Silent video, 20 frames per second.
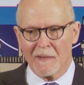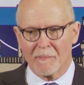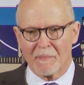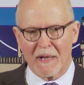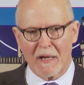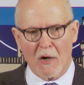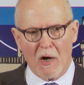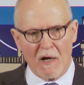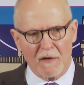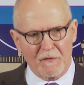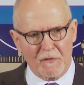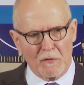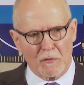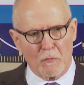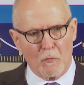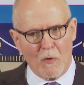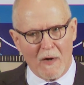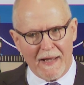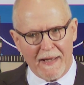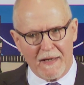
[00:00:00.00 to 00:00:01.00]
but also
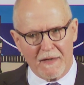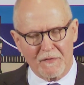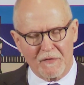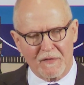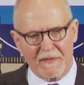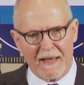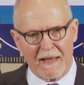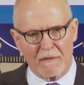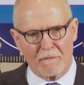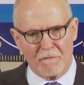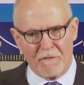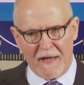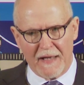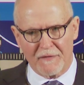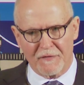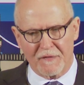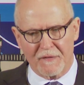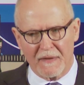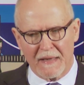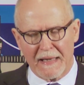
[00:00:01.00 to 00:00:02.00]
in ways that
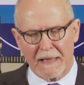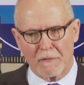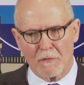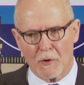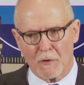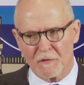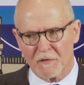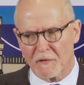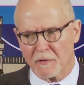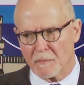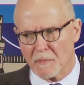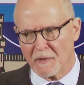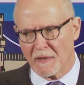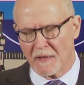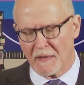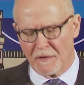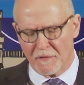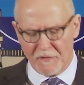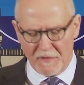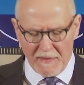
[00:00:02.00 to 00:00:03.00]
invest in those
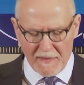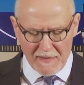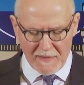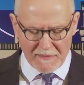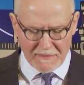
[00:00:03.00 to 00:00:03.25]
communities